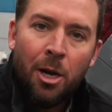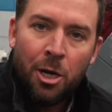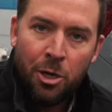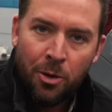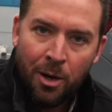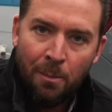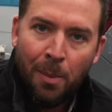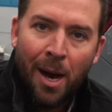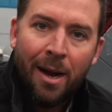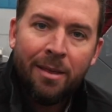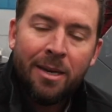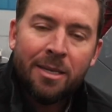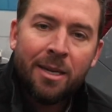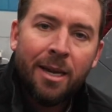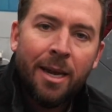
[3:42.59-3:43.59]
You can buy
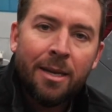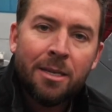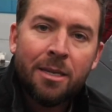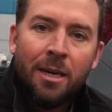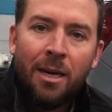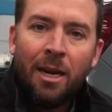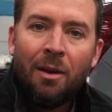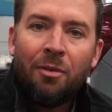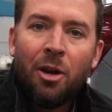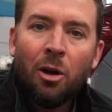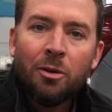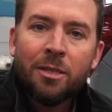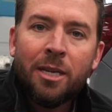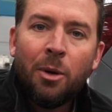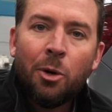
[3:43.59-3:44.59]
these kits. If you
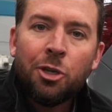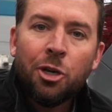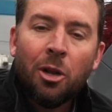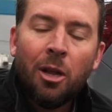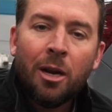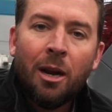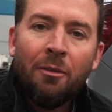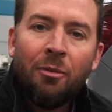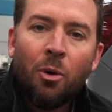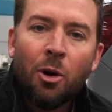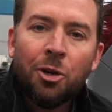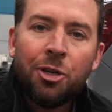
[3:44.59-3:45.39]
don't see what you're looking for,